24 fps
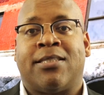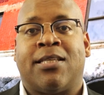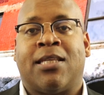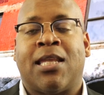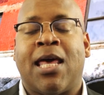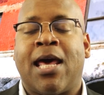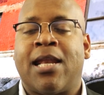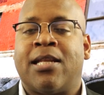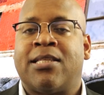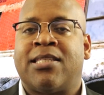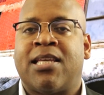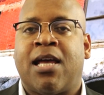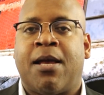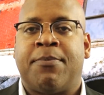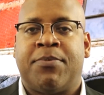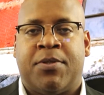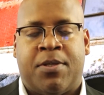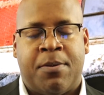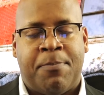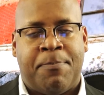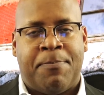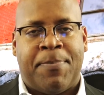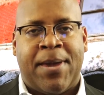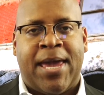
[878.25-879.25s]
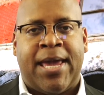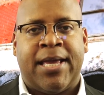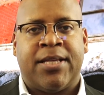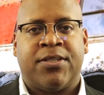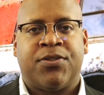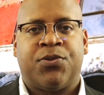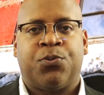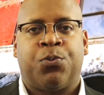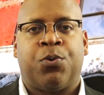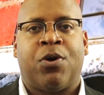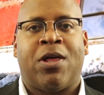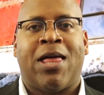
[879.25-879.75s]
A lot of times the
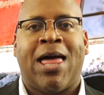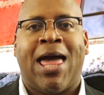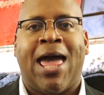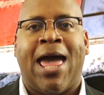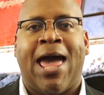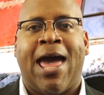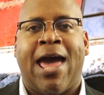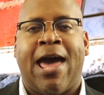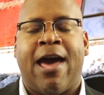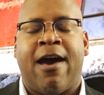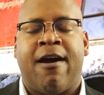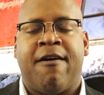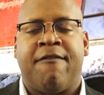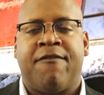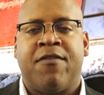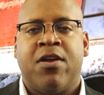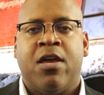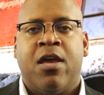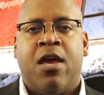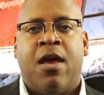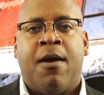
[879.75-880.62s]
banks will have